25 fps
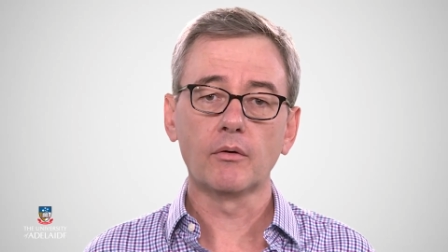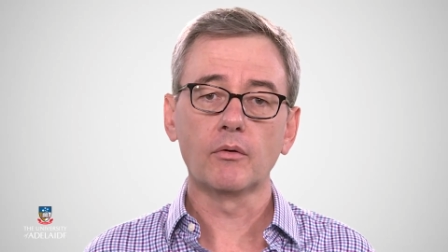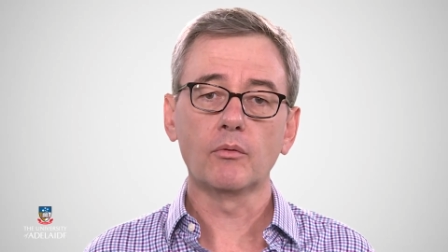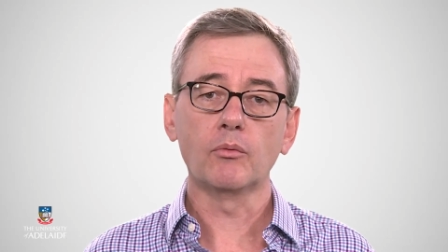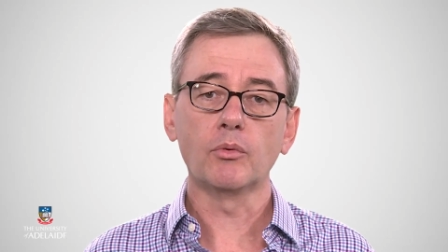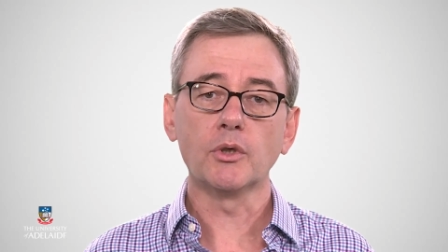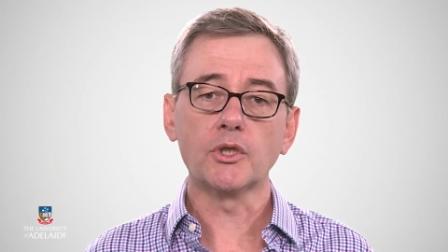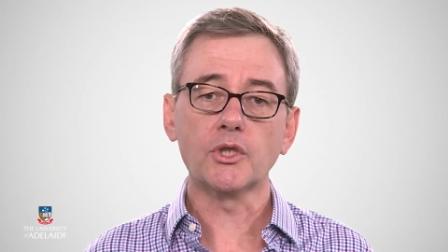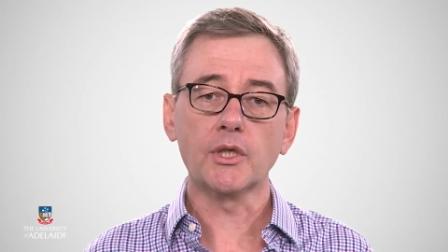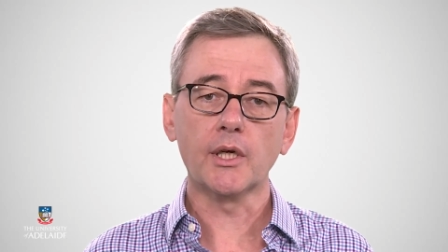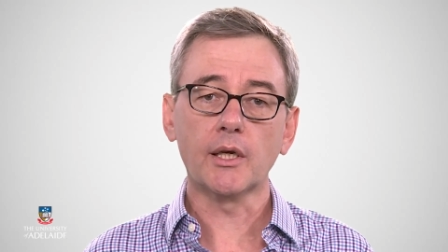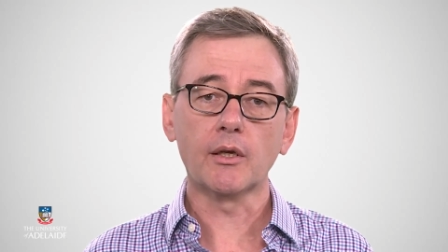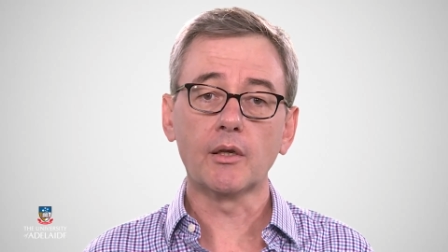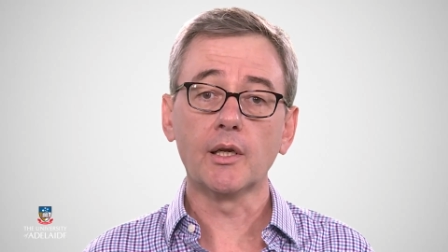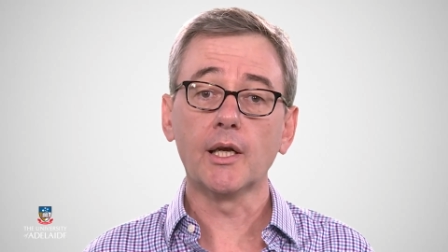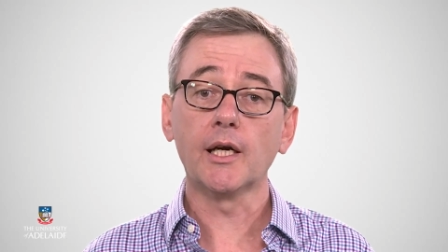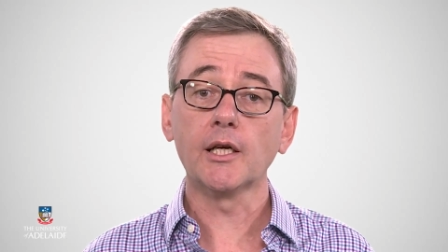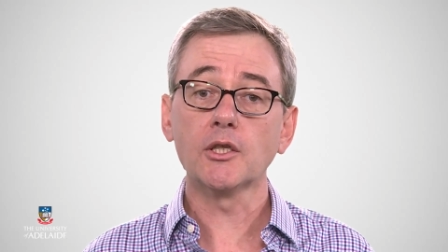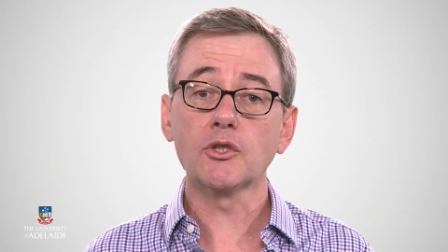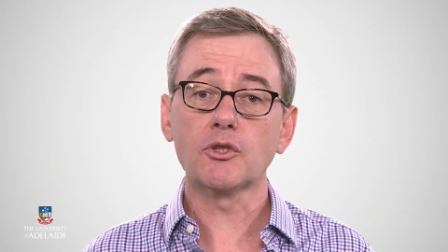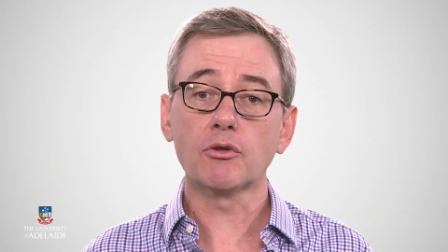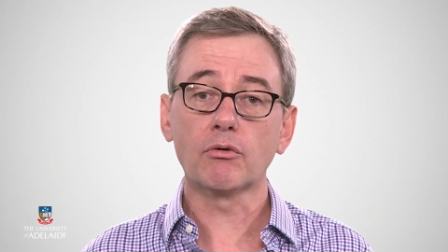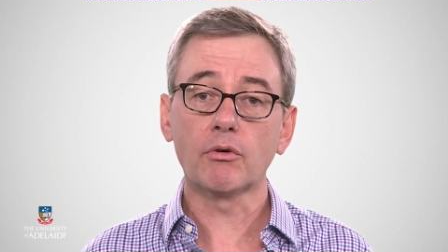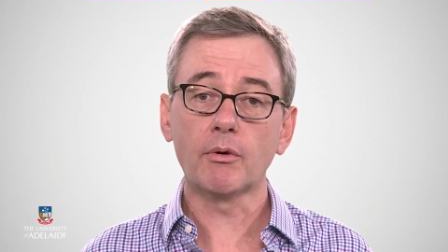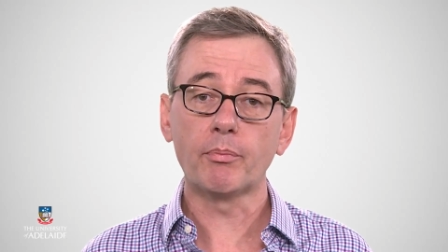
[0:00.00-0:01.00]
which
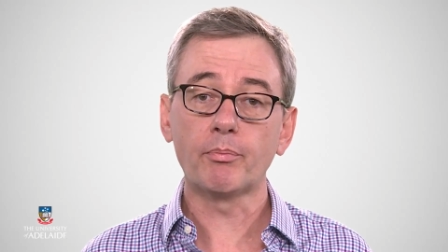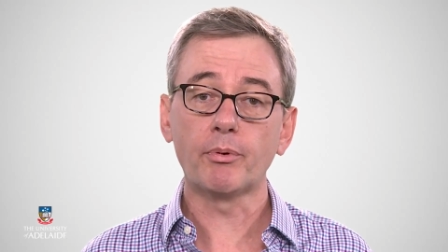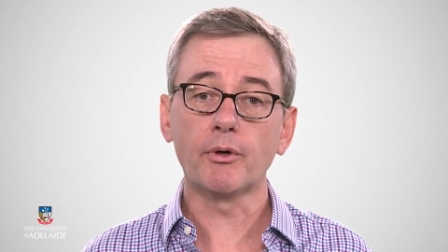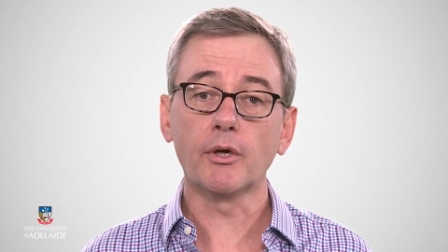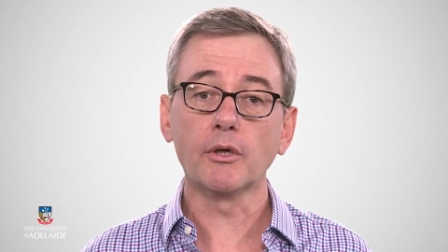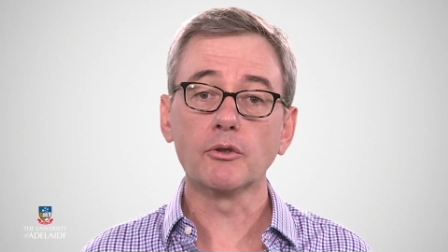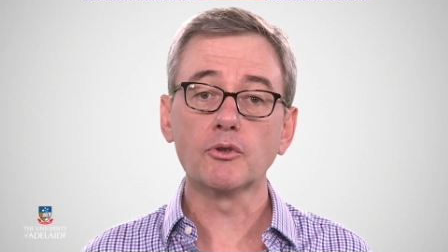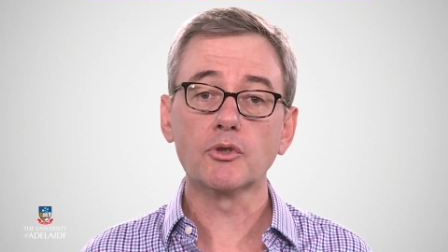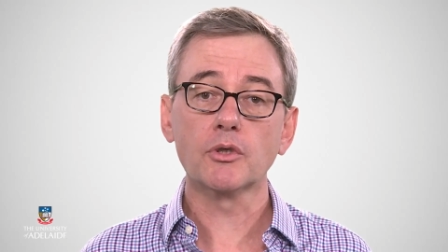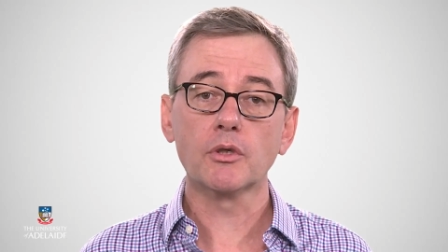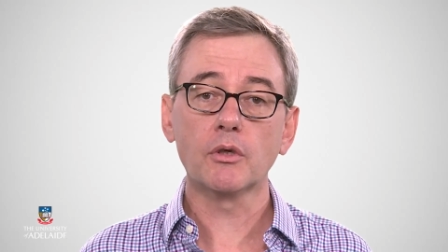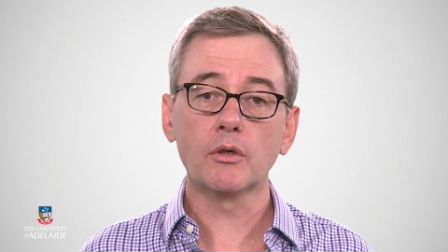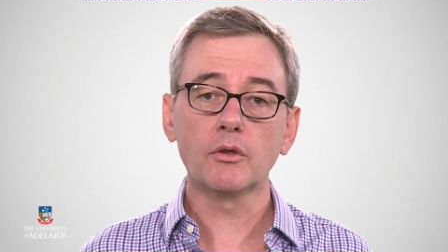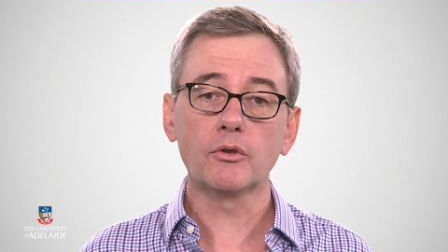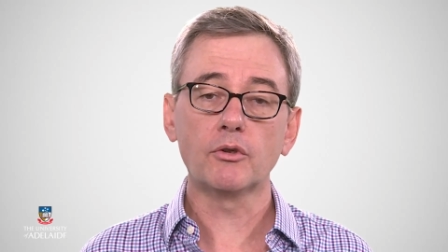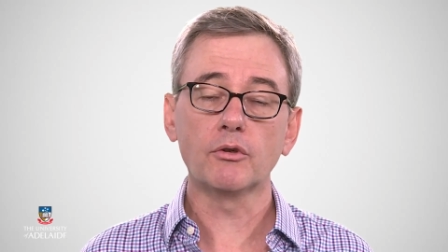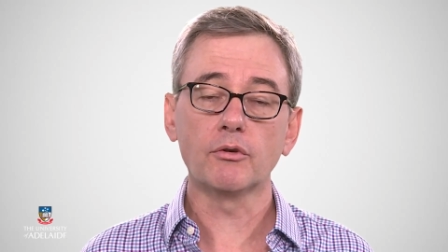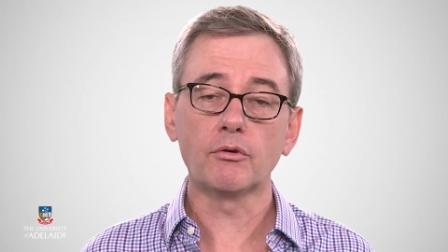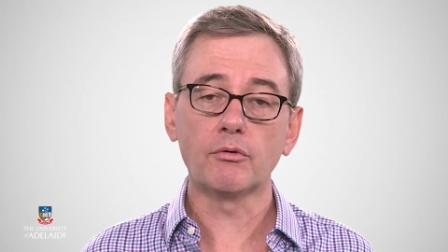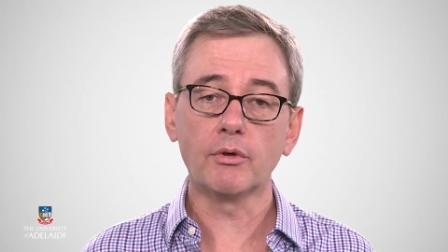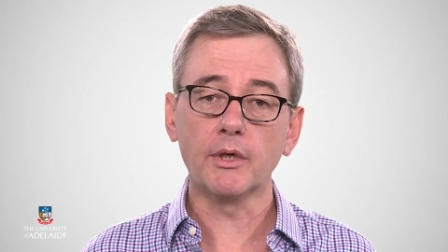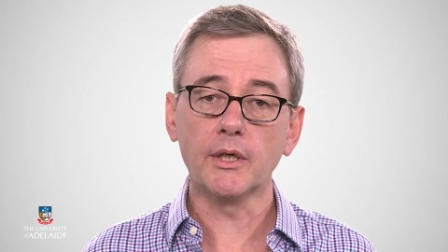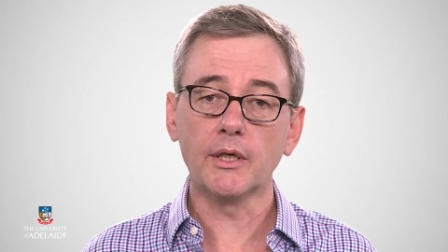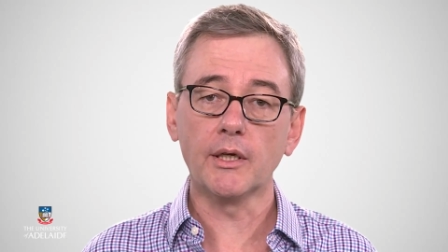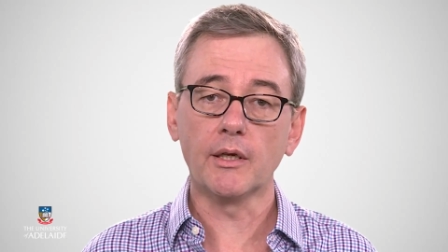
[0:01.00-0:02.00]
outlines your approach to
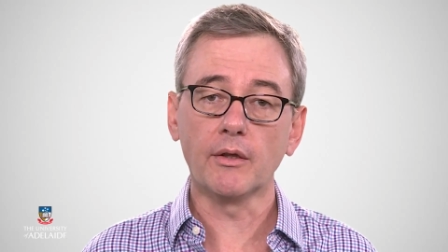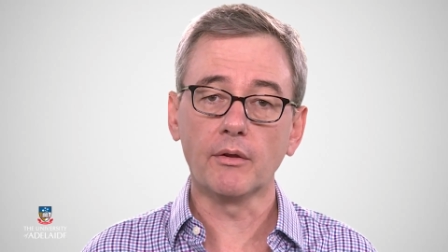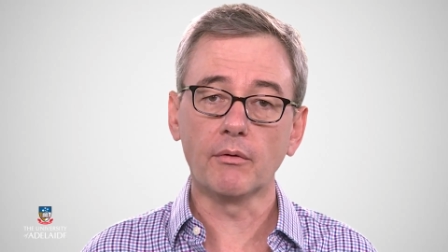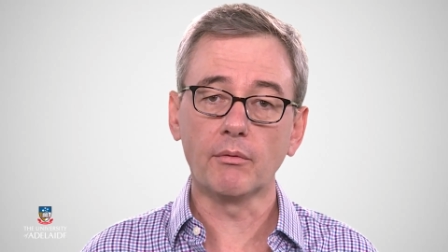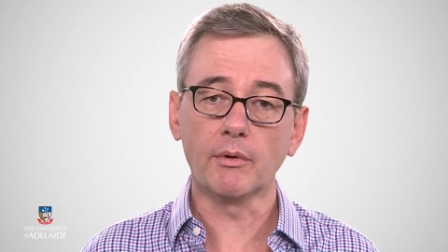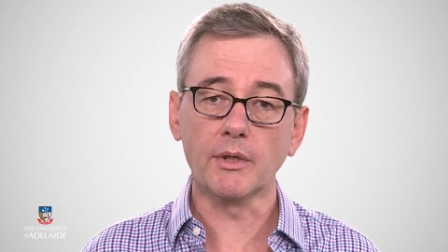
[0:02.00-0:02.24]
treating the